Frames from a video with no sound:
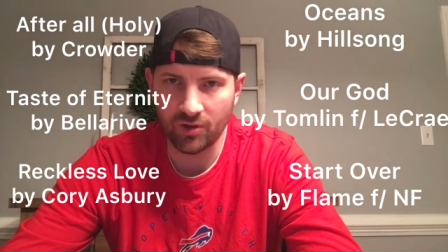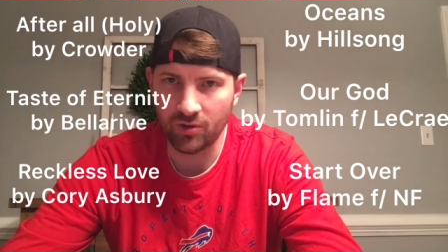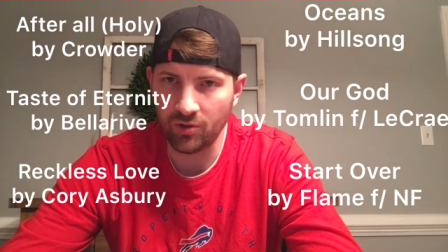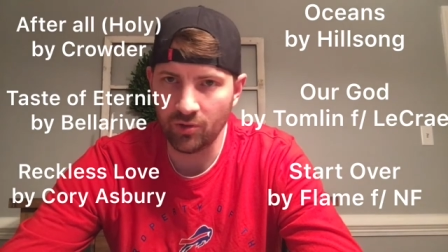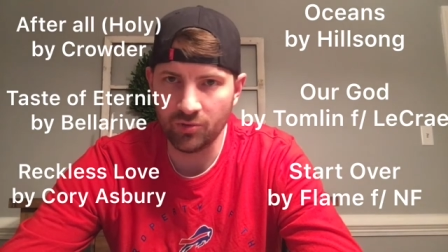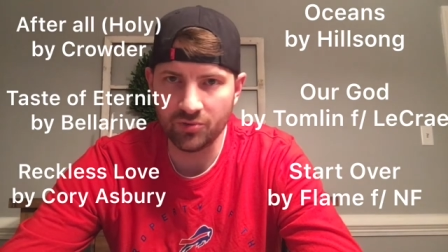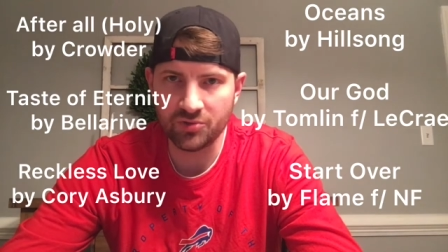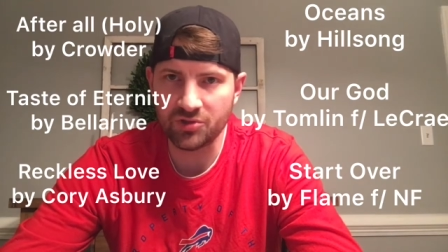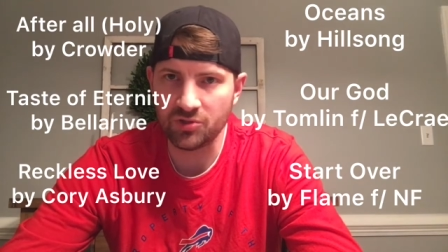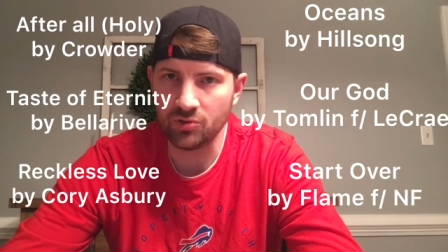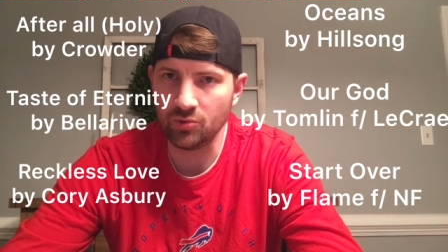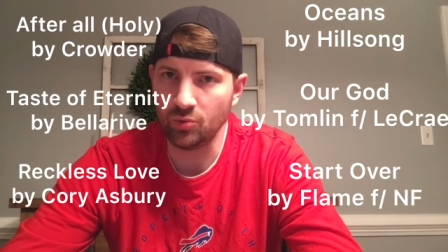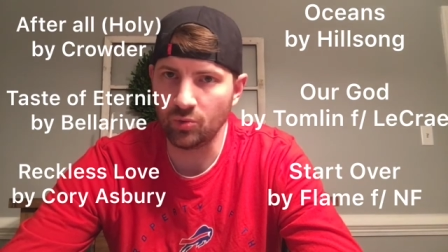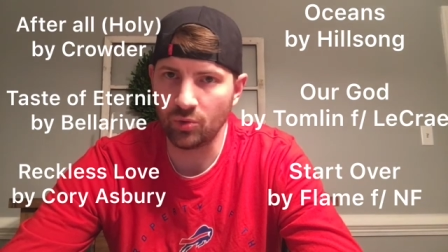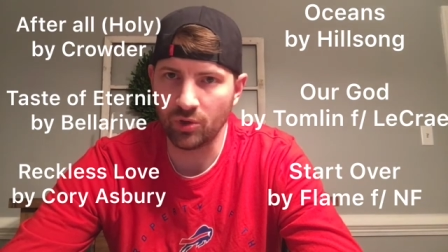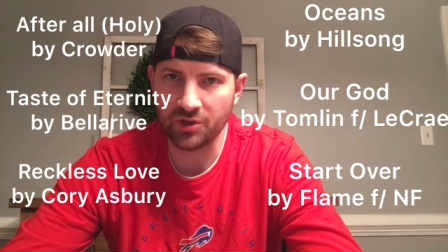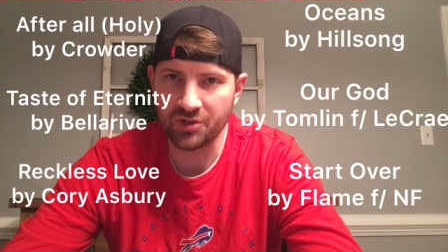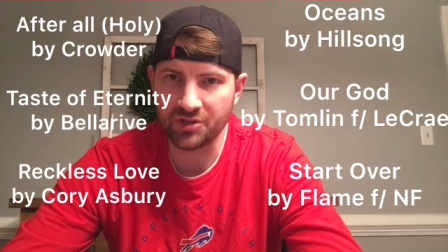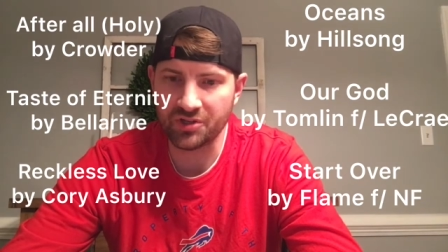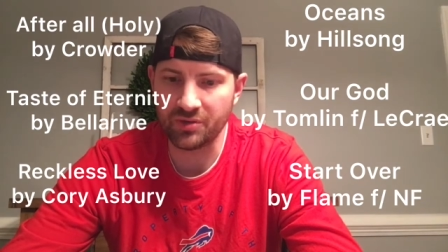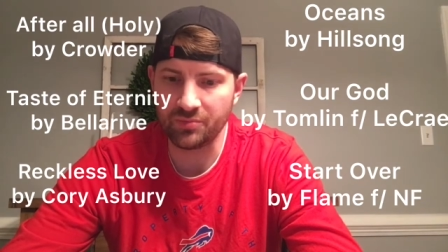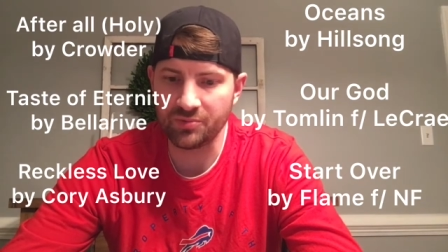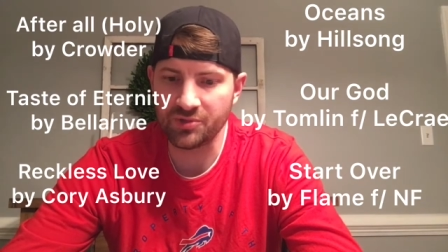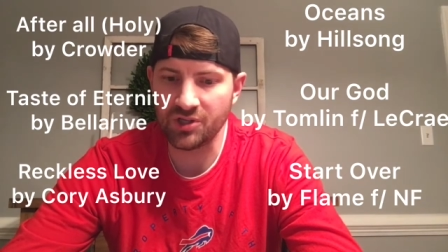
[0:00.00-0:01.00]
go-to
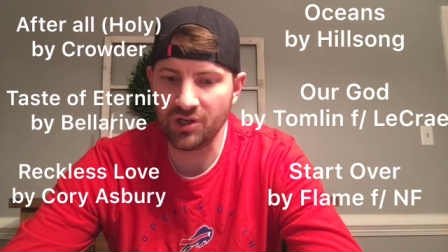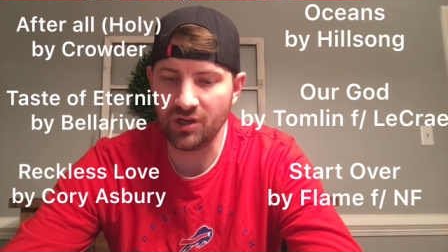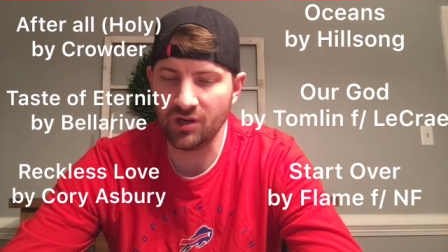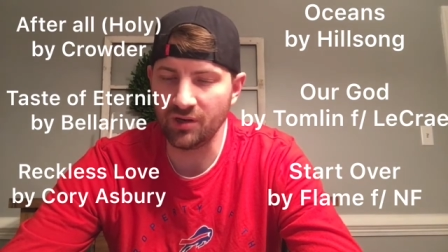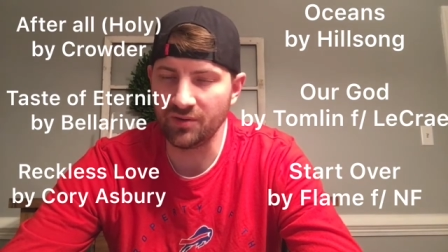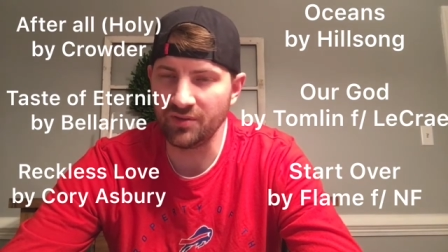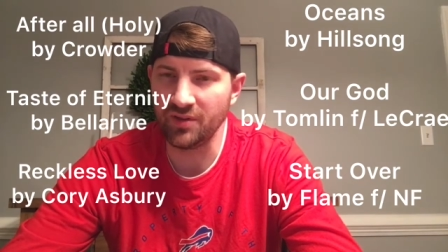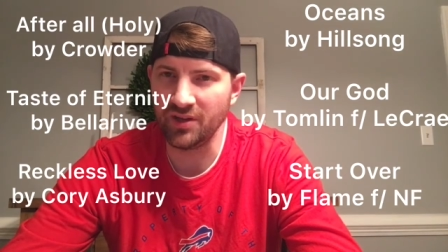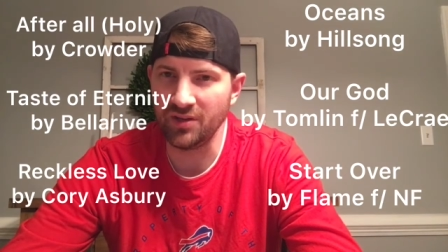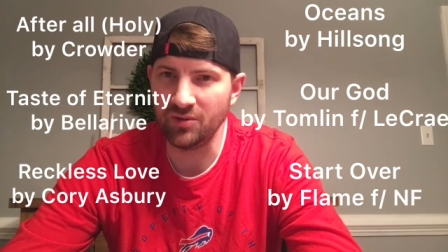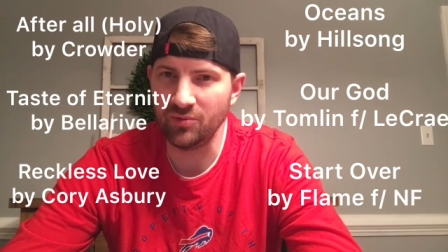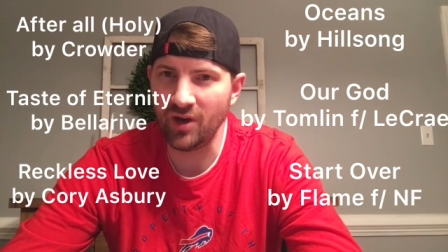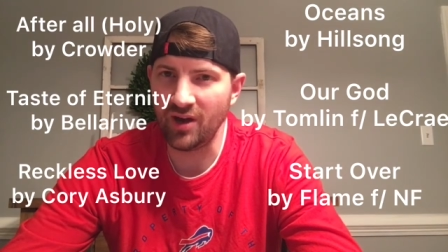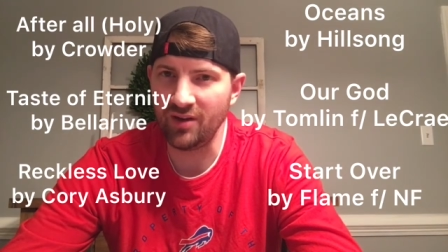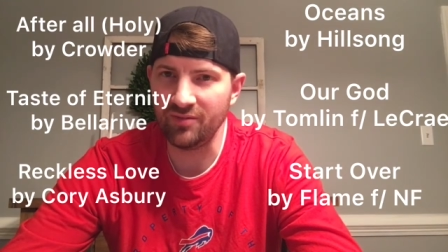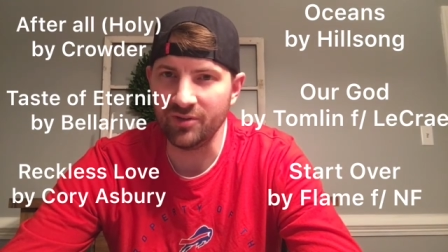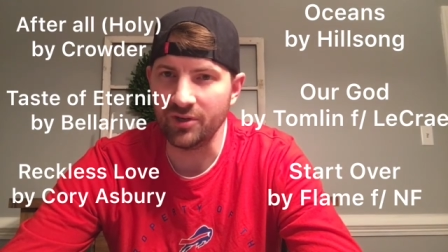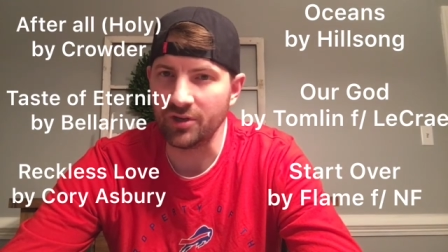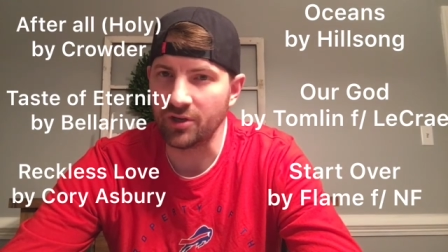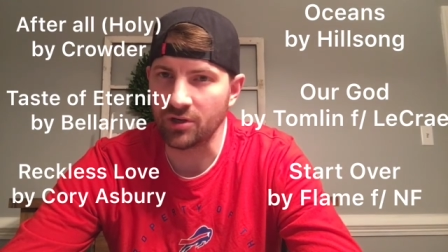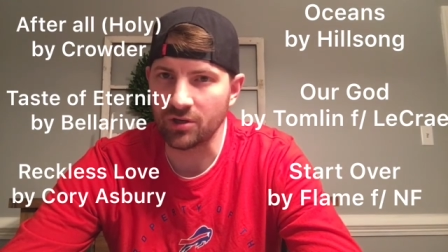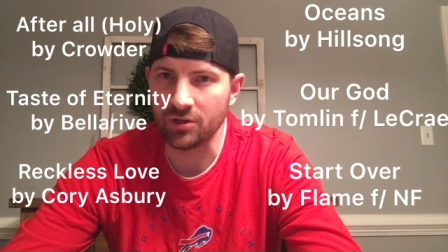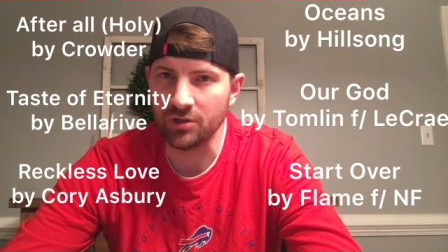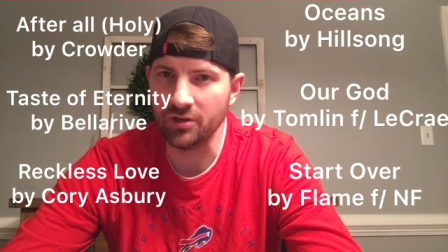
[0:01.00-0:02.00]
worship song that you haven't
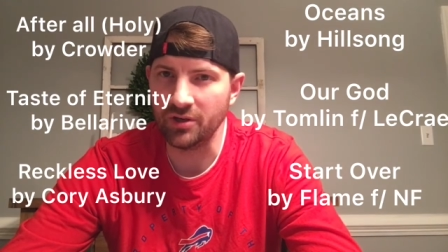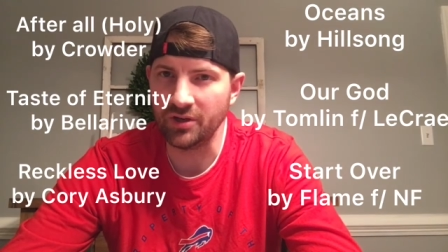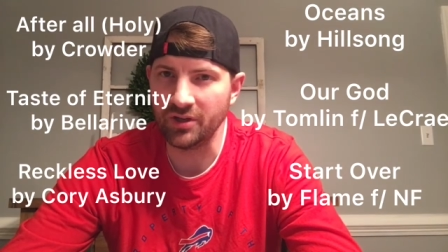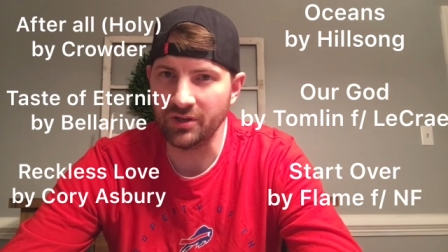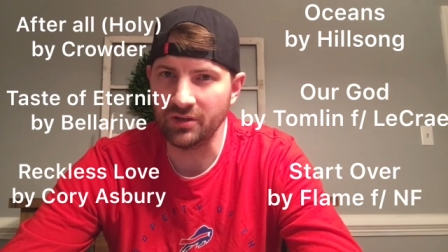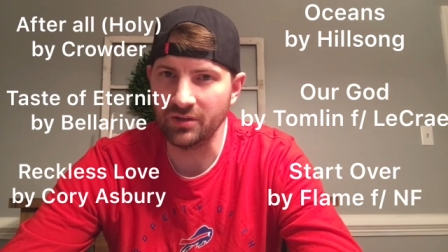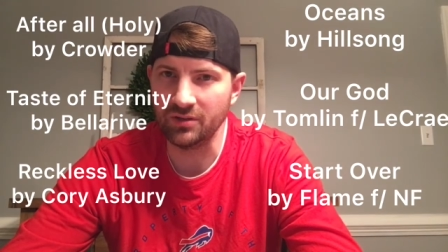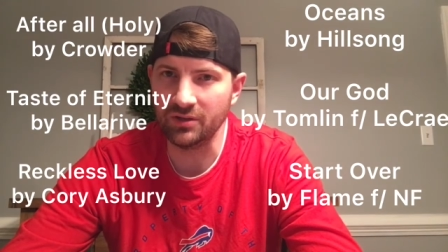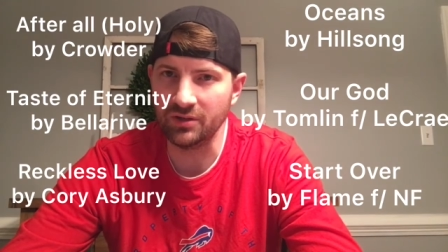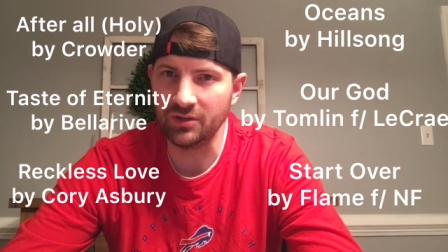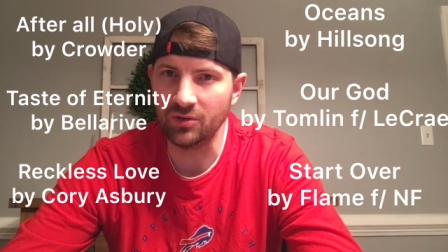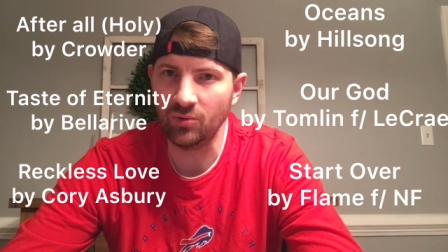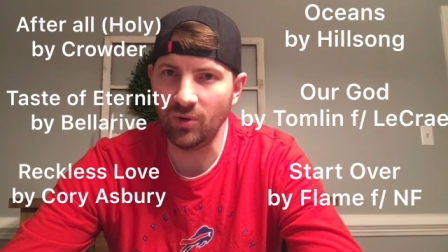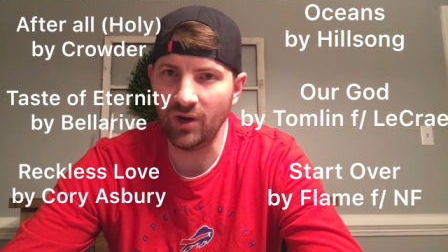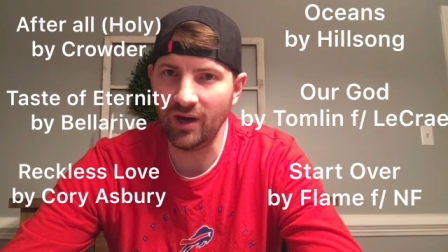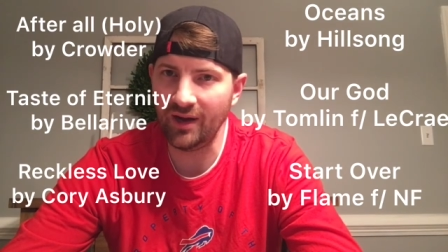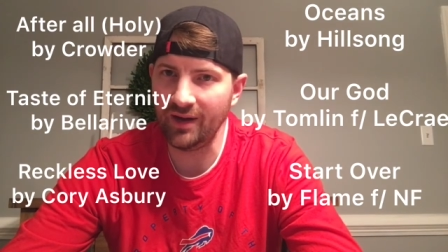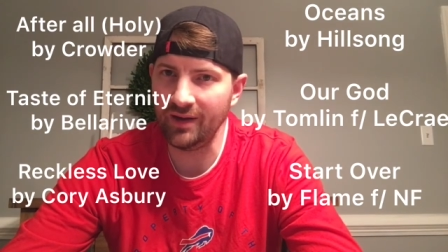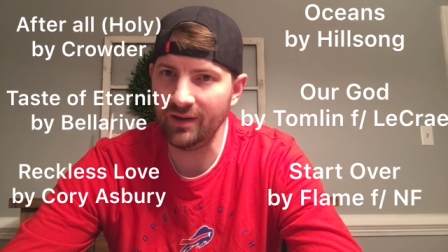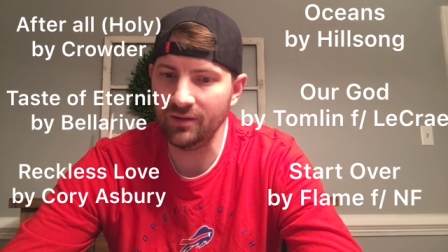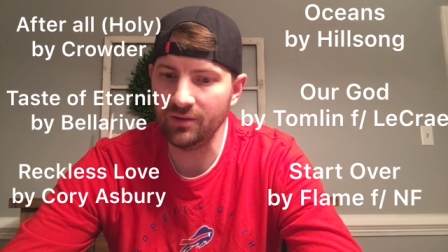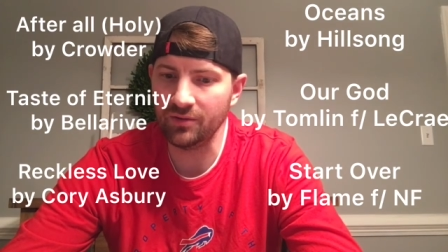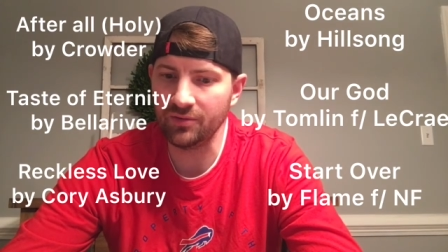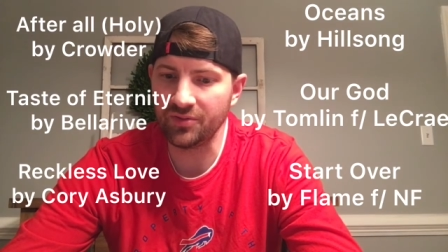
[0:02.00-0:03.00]
heard in a little
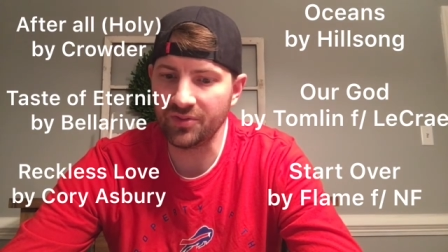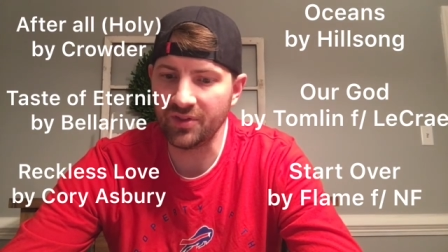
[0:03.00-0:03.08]
while,